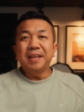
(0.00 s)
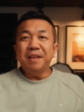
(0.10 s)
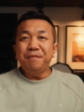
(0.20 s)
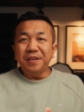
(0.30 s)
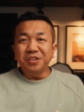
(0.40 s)

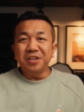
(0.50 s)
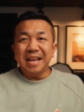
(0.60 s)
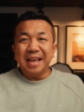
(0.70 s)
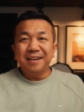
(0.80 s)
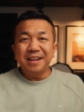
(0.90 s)

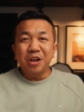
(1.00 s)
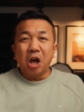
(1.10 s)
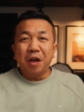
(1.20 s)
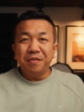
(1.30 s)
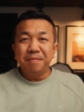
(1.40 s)
Efficient editing
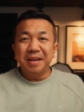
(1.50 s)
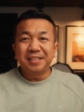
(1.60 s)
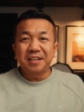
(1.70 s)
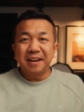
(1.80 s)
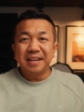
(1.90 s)
often
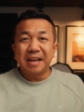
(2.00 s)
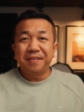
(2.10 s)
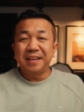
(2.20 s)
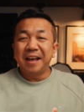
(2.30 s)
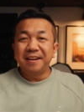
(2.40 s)
means cutting
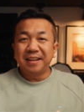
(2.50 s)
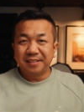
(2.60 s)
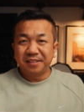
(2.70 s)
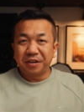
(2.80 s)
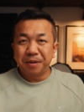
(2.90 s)
out the
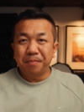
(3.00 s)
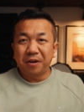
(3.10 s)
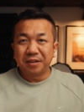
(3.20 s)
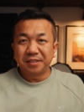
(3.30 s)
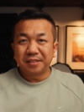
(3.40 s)
unnecessary
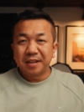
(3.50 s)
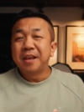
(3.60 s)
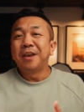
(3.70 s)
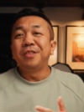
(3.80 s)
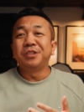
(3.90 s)
parts.
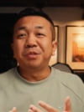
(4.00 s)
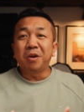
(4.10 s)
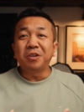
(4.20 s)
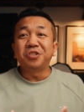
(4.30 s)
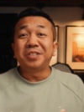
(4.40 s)
The
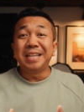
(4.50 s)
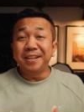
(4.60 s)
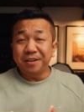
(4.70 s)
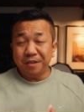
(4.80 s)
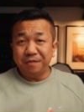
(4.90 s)
Smart
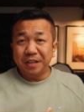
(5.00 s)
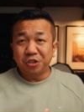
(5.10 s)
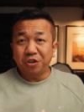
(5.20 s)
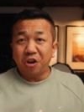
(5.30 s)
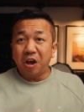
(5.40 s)
Scene Cut
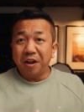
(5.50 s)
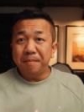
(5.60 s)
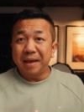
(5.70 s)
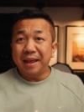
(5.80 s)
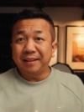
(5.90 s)
feature
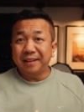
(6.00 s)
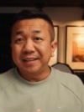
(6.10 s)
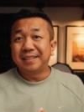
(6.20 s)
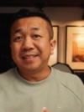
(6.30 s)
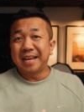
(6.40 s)

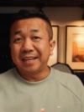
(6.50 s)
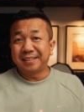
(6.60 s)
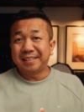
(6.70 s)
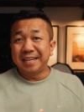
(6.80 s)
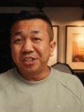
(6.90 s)
automatically
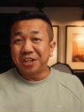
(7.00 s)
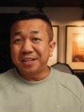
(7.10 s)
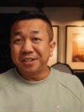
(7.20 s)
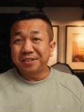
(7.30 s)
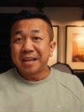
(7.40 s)
detects scene
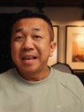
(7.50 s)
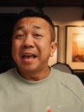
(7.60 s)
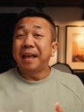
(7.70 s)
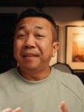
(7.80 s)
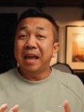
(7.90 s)
changes,
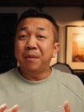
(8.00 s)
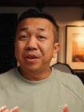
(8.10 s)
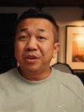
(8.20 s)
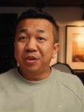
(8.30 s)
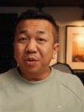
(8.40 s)

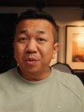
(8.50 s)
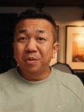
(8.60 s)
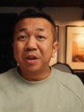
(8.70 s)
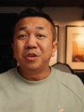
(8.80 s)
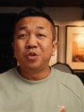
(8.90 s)
allowing
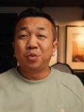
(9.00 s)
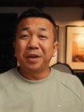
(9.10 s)
you to